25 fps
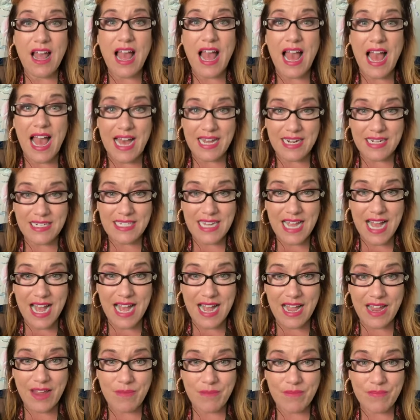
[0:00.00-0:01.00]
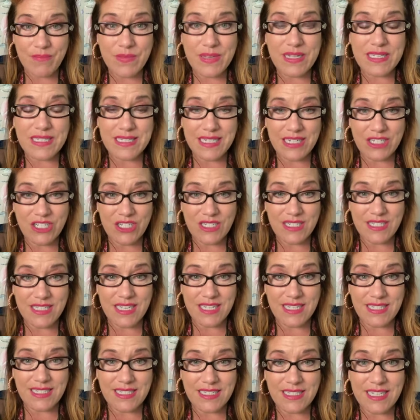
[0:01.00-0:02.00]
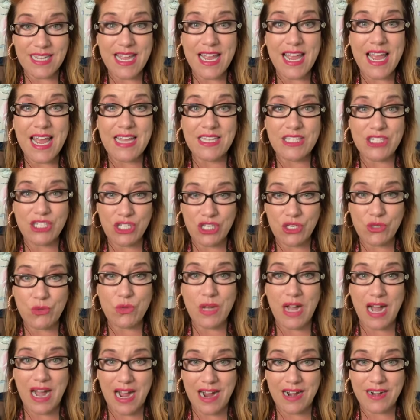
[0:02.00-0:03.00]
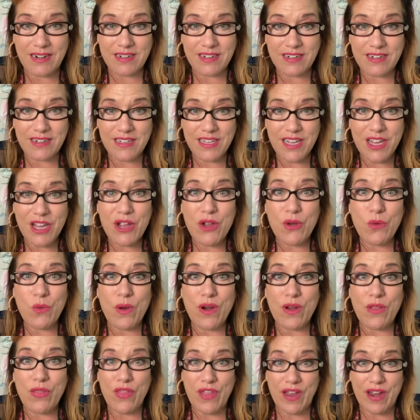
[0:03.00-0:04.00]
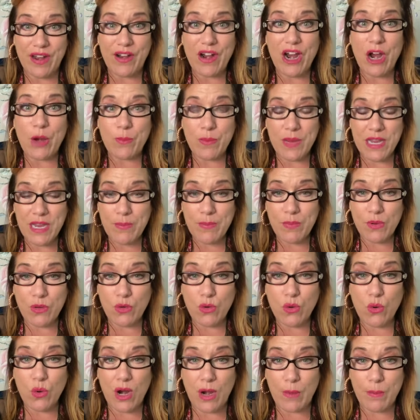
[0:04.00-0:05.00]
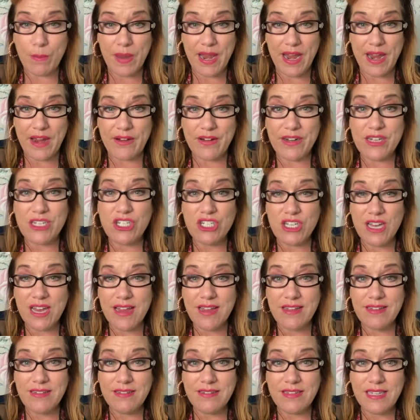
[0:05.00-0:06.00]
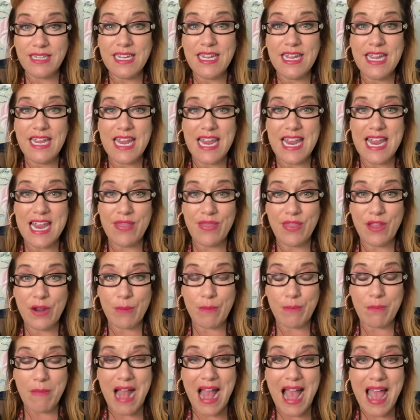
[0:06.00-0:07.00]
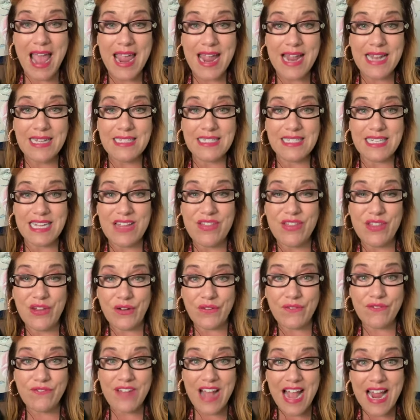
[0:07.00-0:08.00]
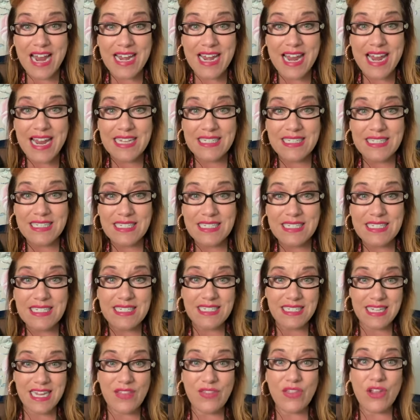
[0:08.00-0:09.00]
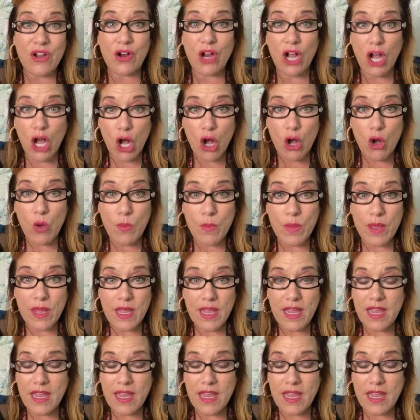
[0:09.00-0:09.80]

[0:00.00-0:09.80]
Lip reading: at a time such as this, as you are, where there are people who are perishing in their minds, in their finances, in their hope,